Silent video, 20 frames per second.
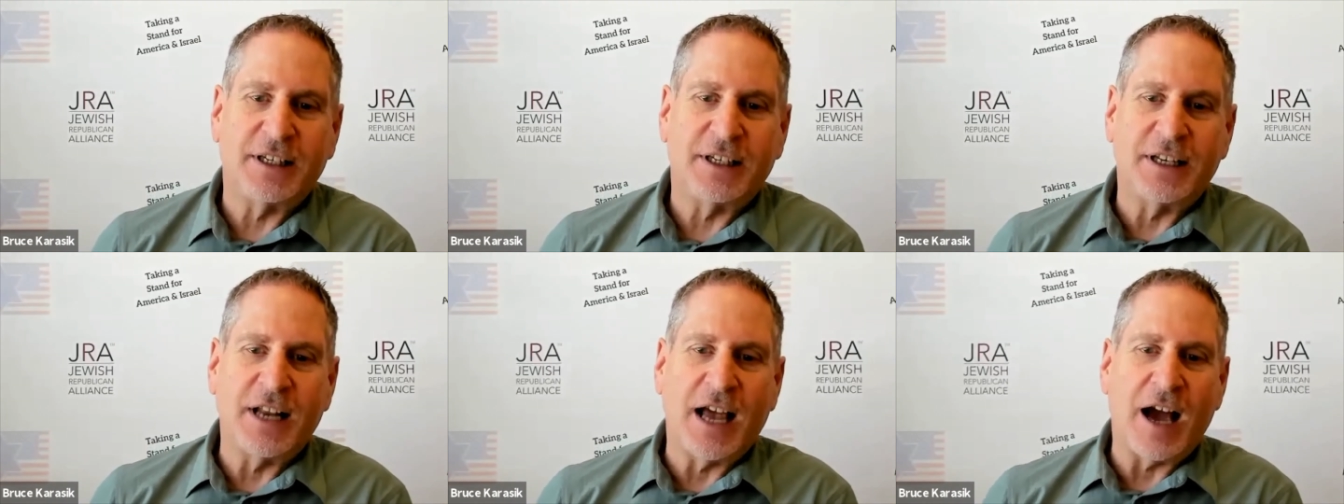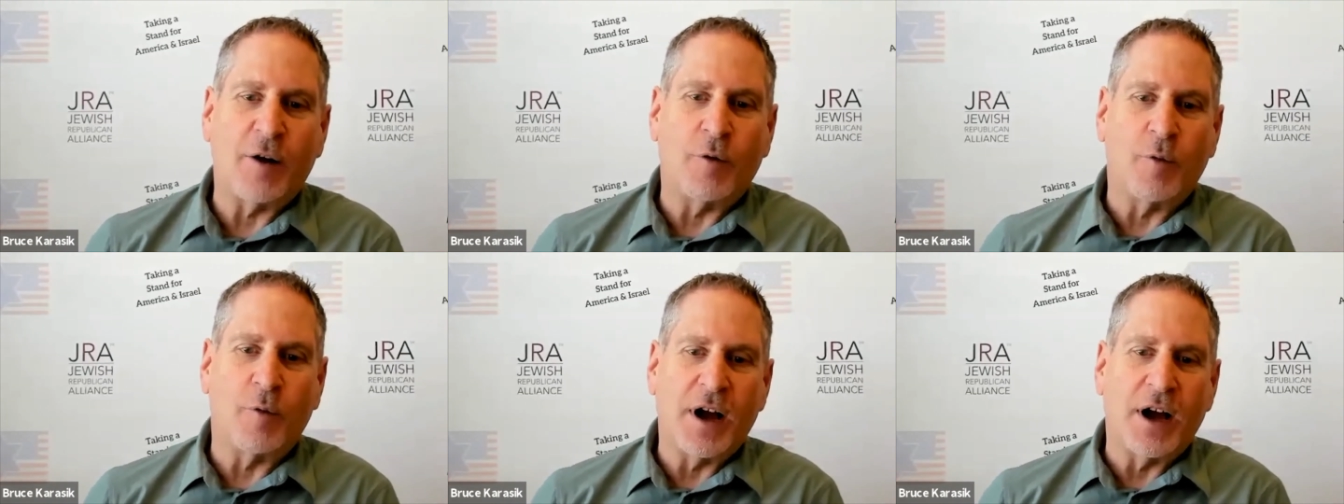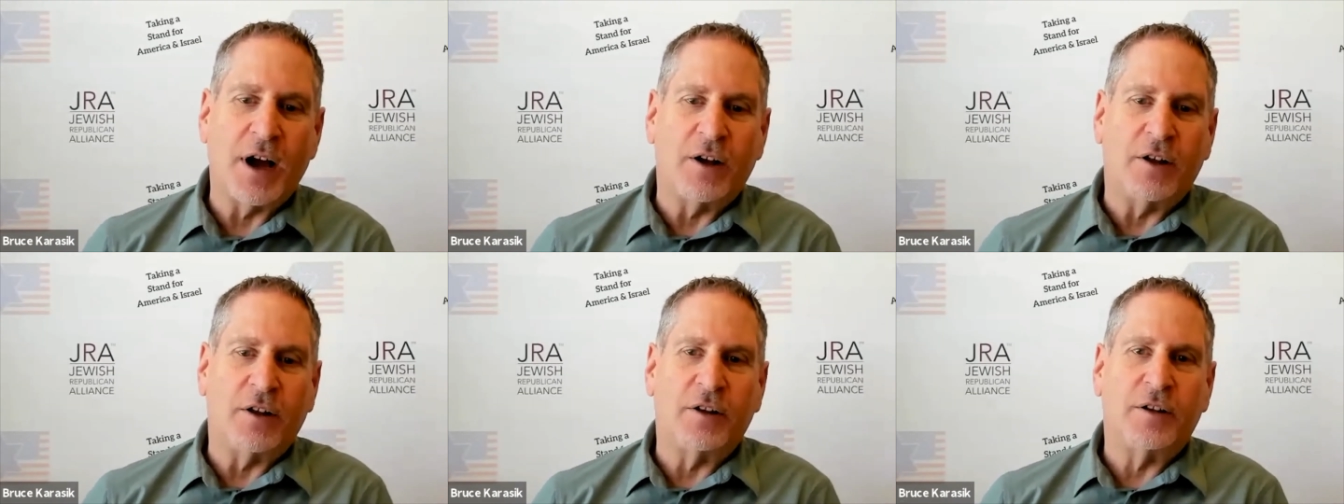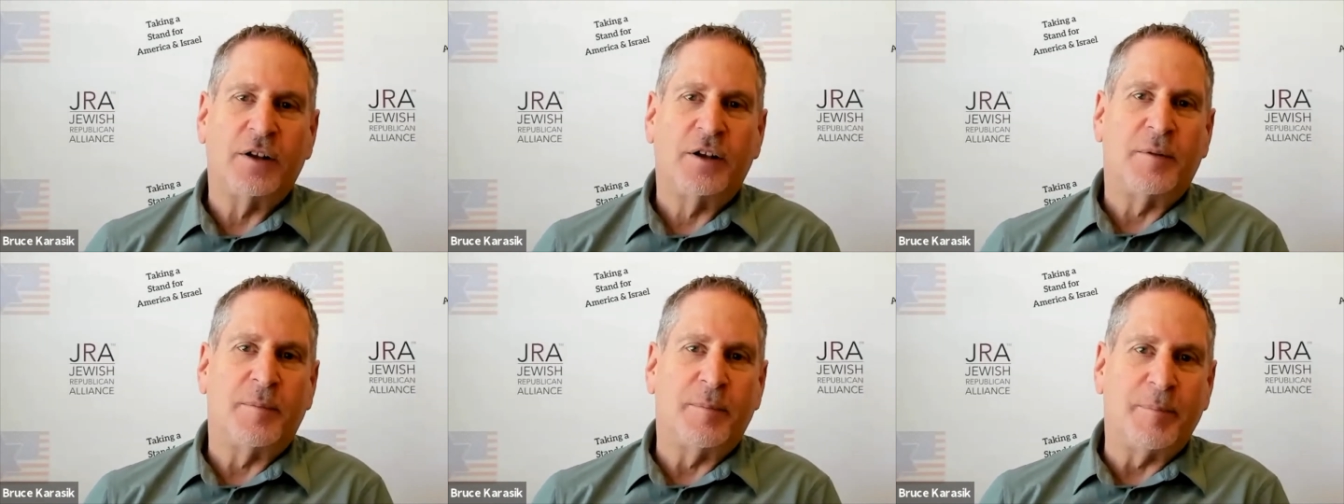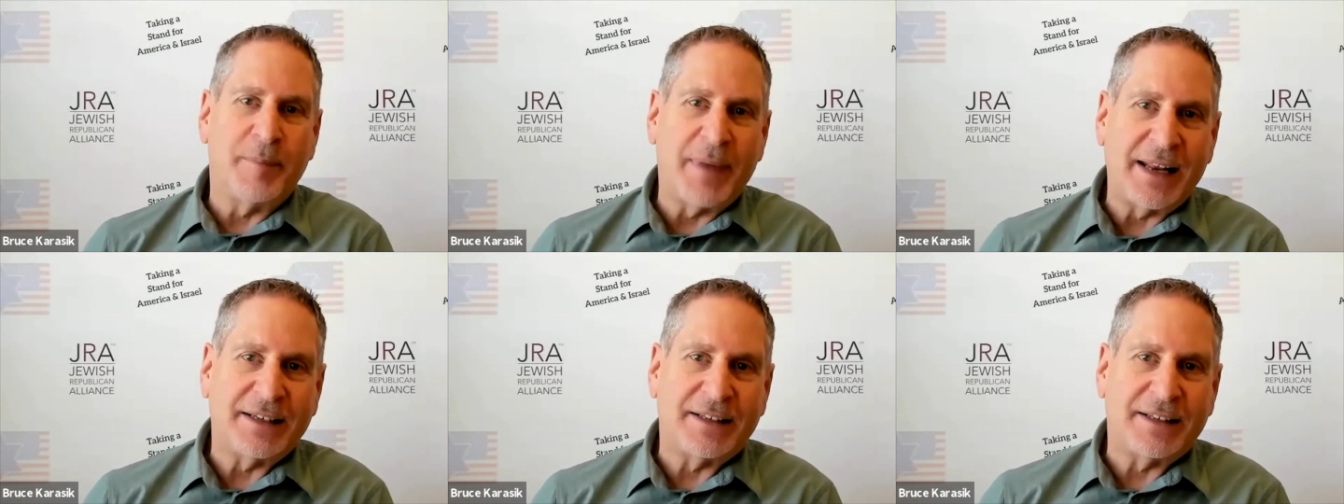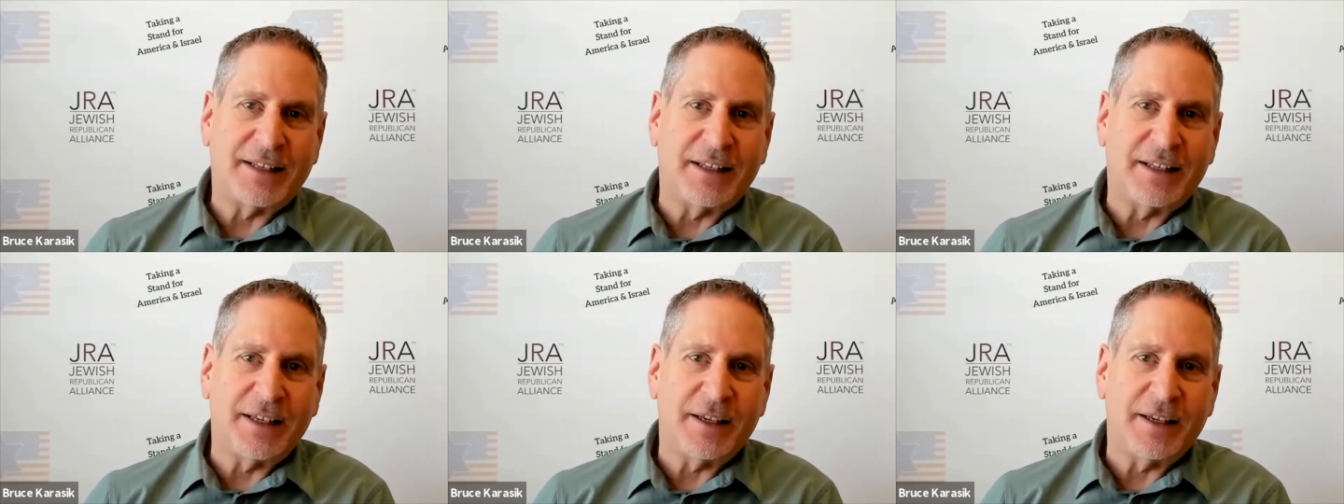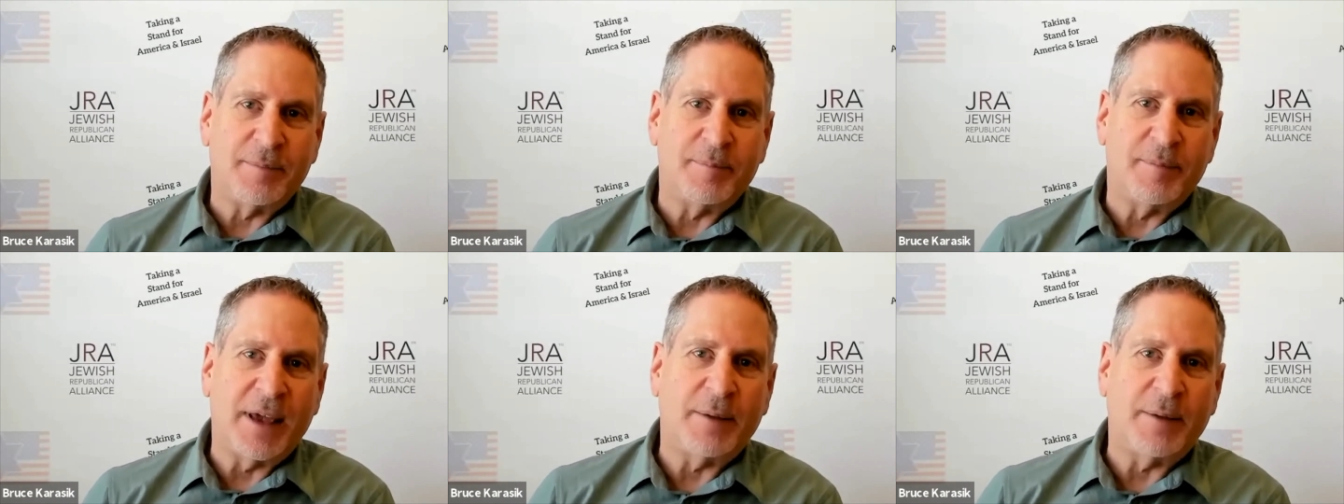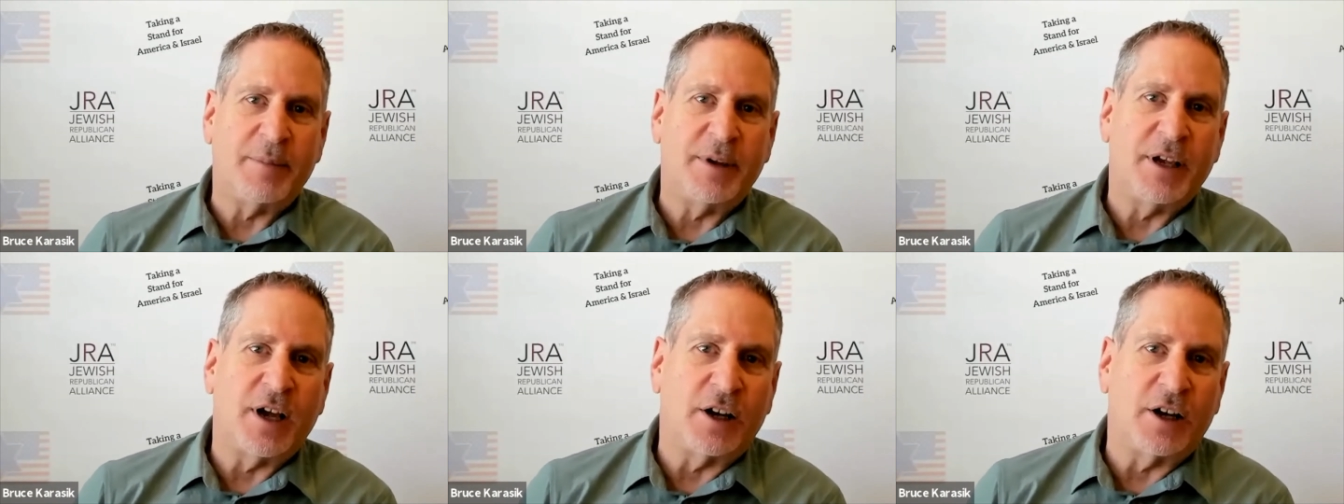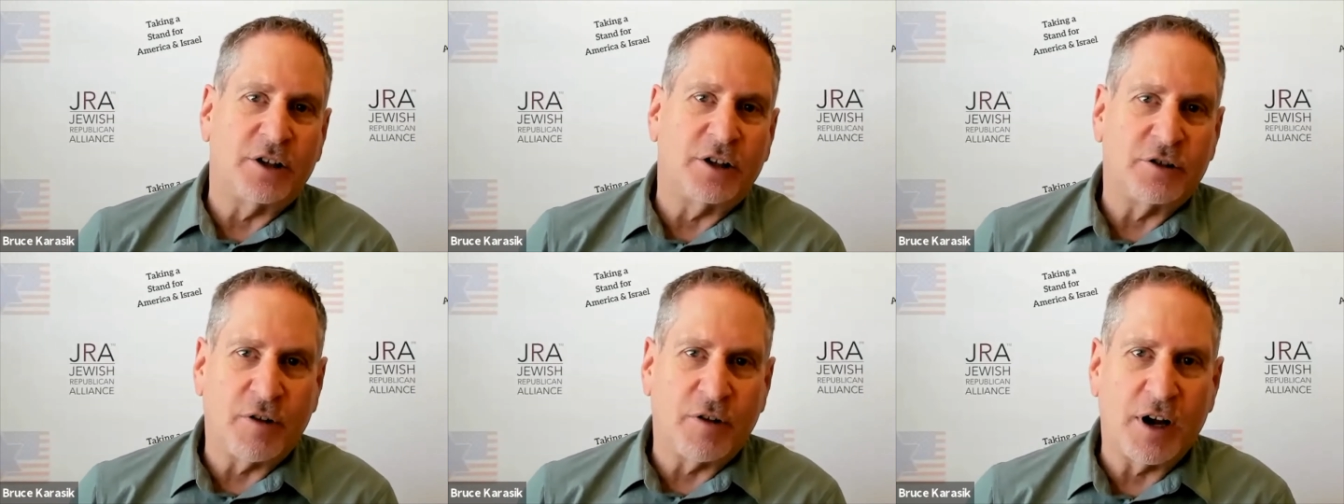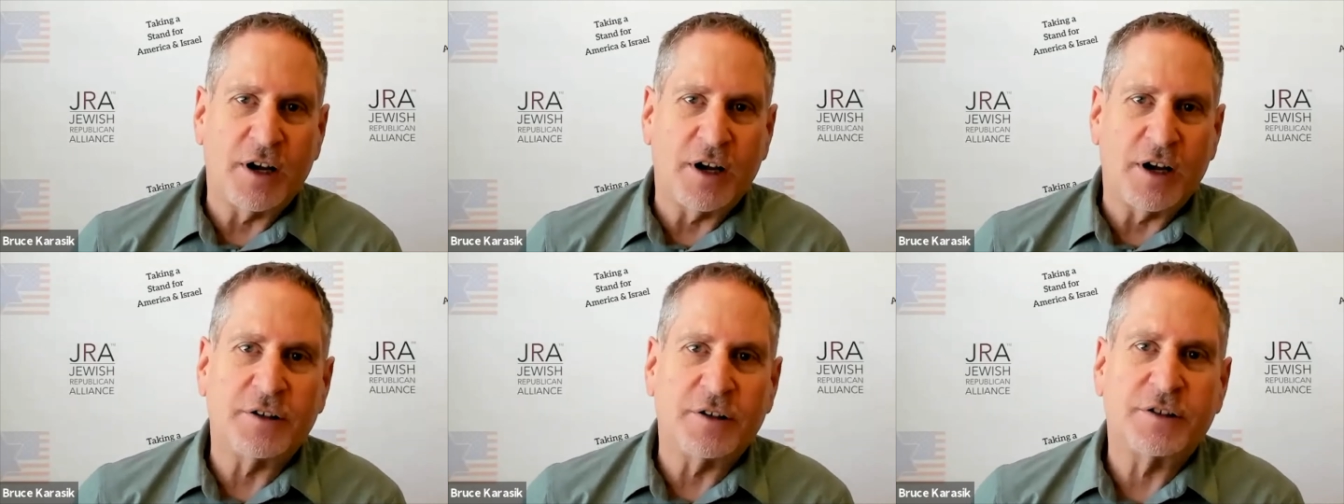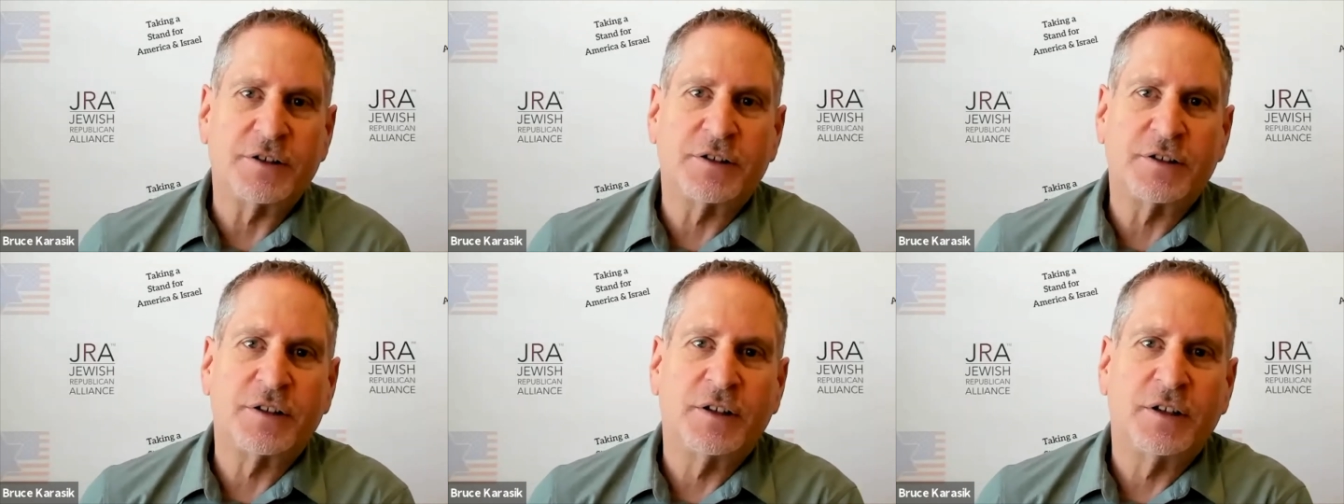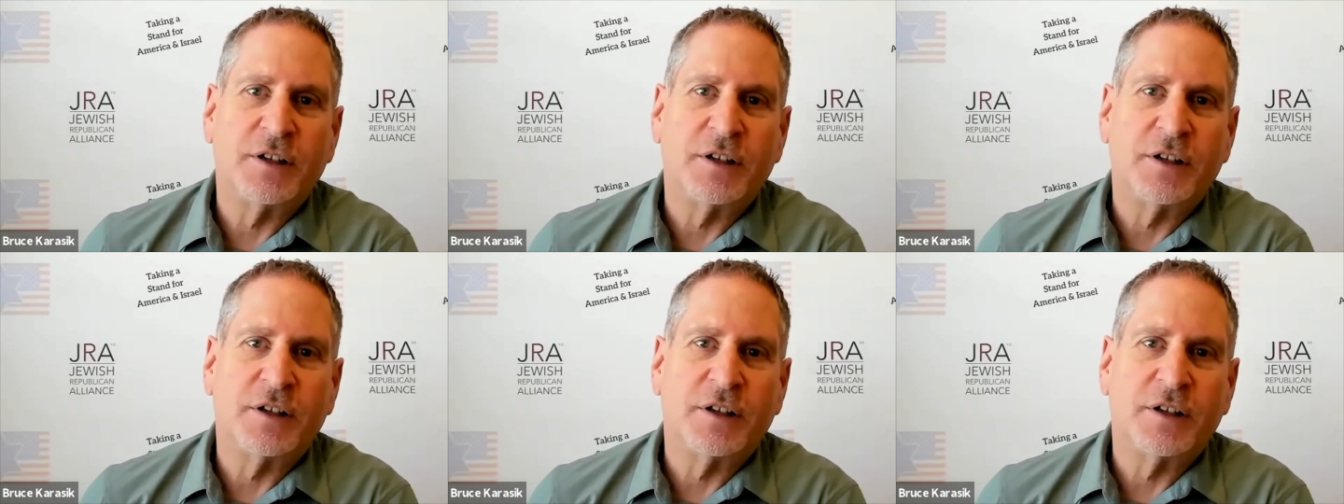not well mentally, maybe on drugs,